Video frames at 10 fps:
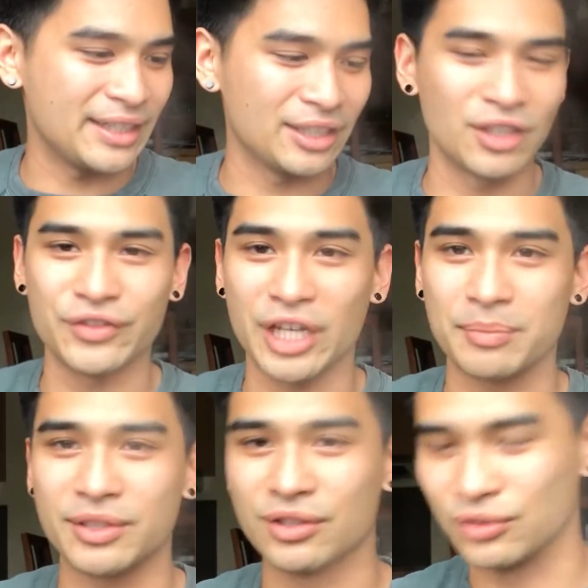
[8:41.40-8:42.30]
And I
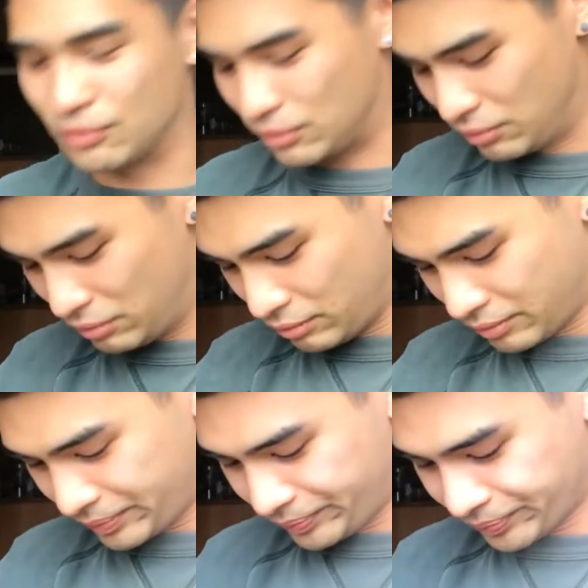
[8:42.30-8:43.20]
love Japanese food.
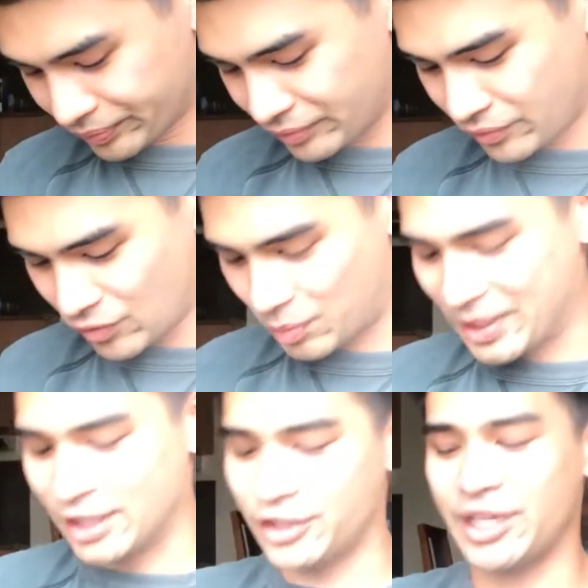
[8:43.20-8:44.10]

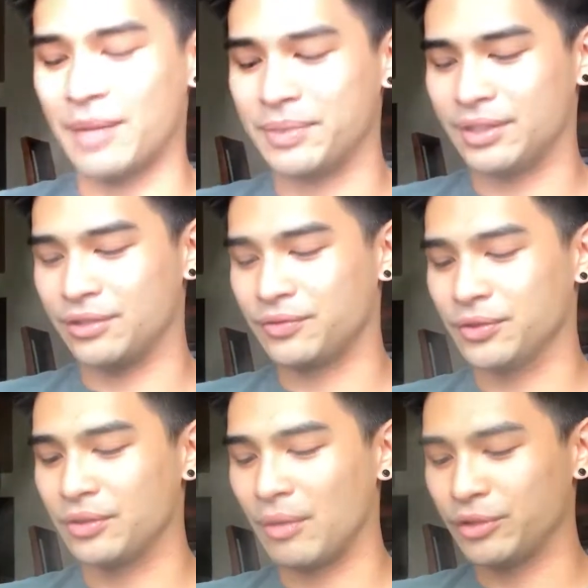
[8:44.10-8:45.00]
Speaking of
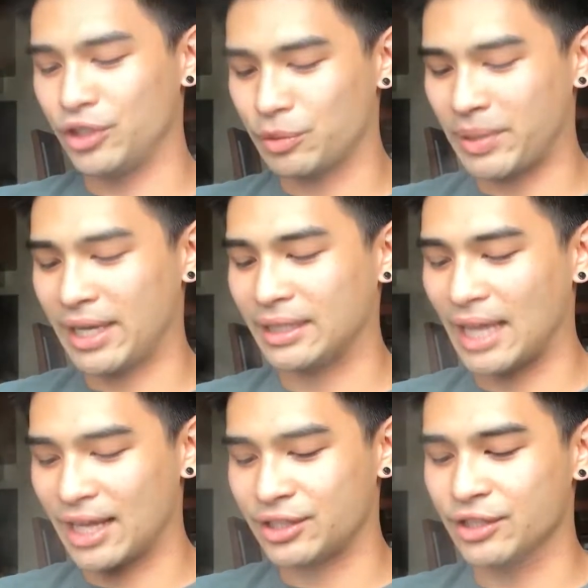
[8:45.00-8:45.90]
Japanese food, I went to
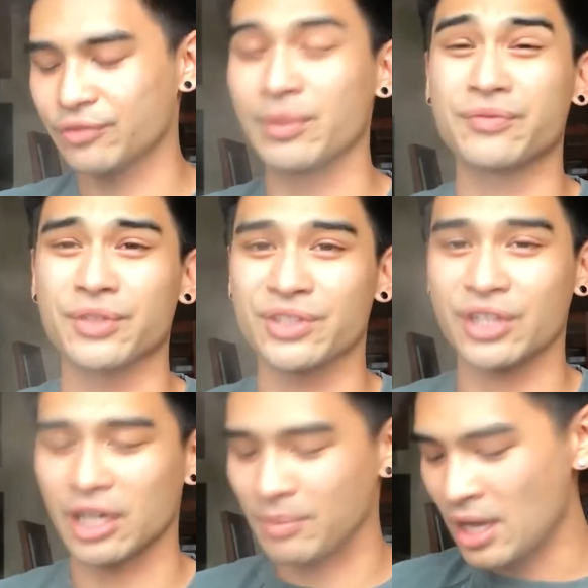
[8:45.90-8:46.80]
Japan last year for my
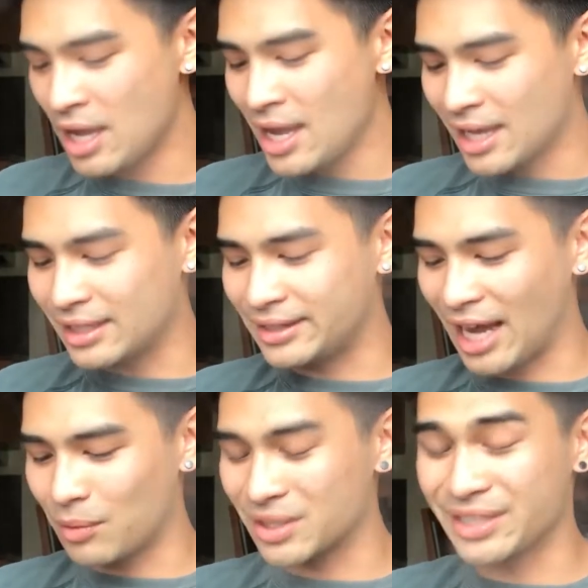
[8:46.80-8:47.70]
first time.
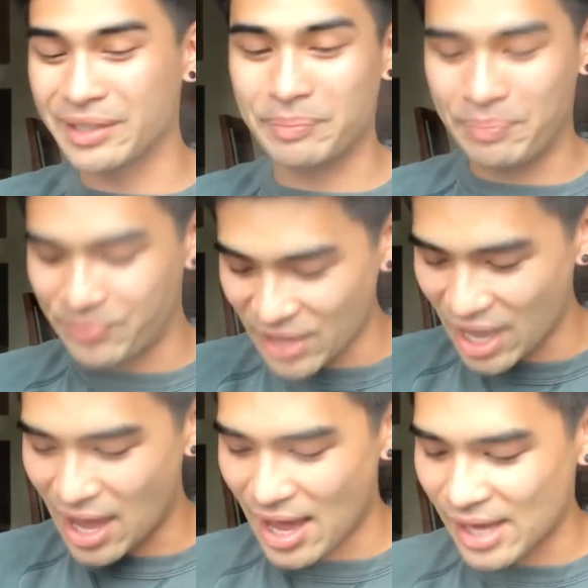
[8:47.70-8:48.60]
That was the
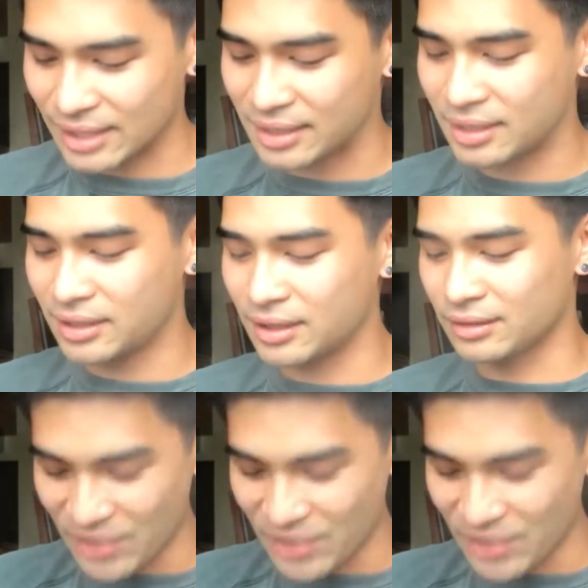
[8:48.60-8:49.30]
best.